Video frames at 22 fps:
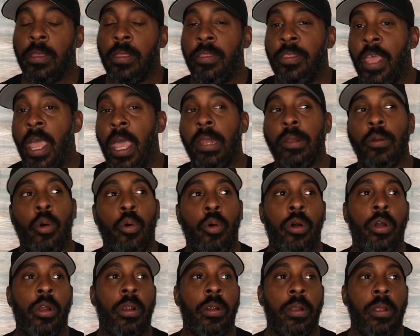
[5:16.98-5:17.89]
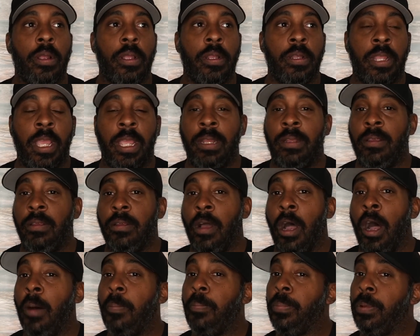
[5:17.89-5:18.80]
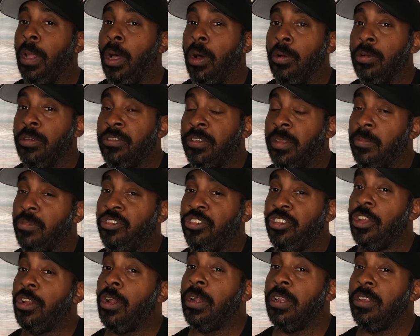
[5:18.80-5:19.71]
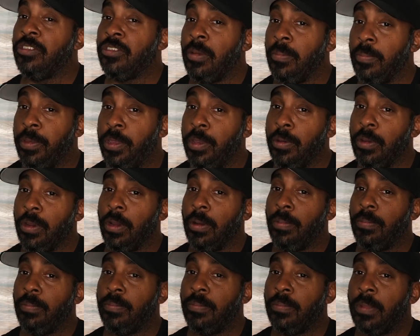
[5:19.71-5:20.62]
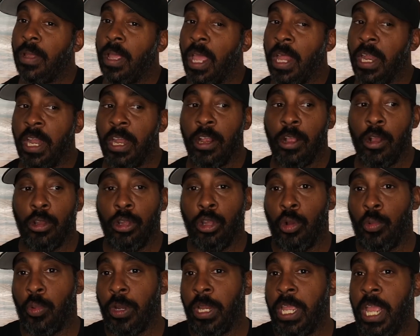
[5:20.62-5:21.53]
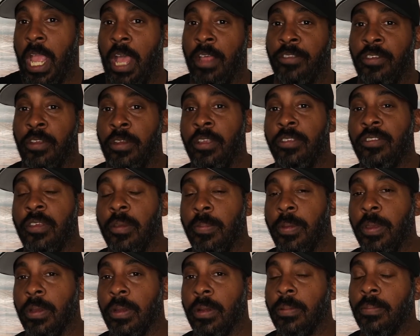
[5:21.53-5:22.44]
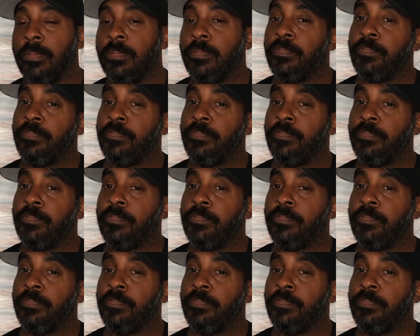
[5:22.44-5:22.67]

That or they upload some shit on his computer, and then they go, look what he has on his computer.